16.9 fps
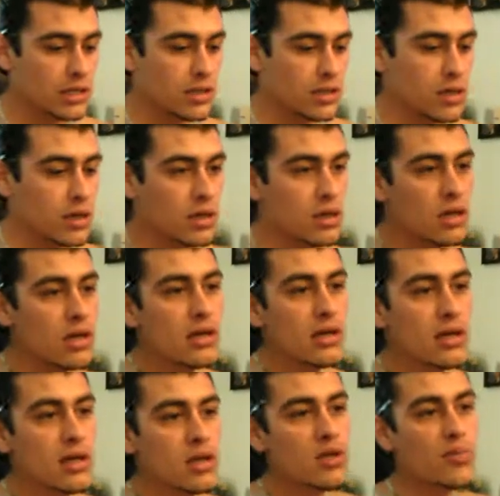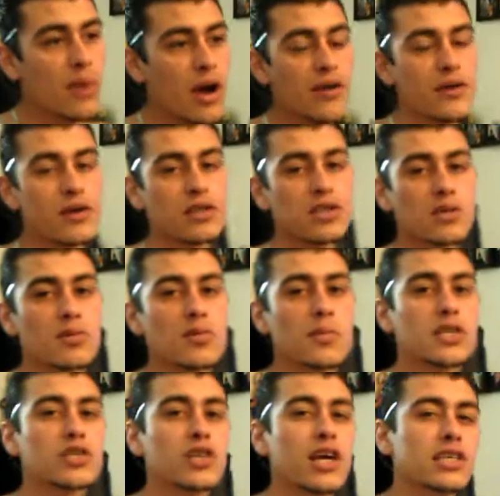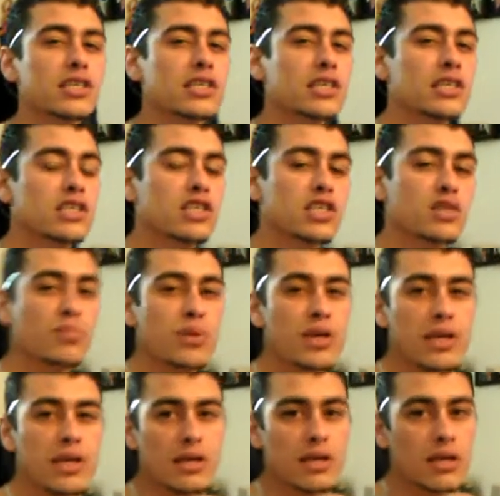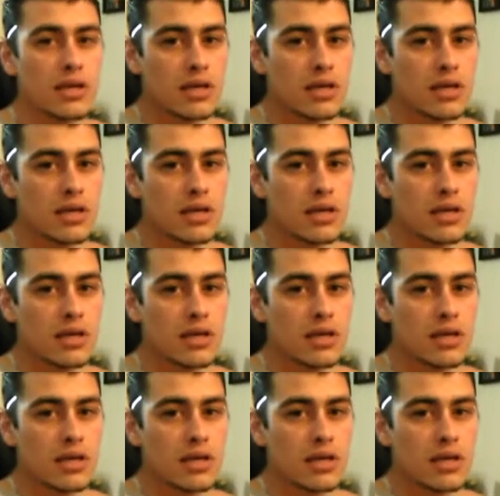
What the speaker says: you probably heard some of my tracks and it's just beat.